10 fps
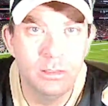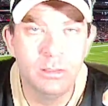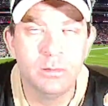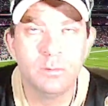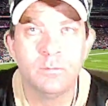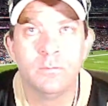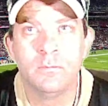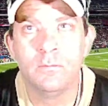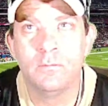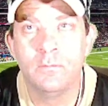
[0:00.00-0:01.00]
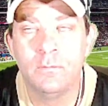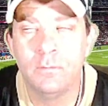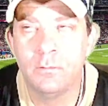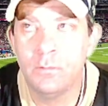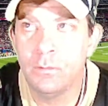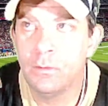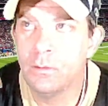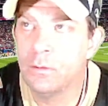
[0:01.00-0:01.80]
(silence)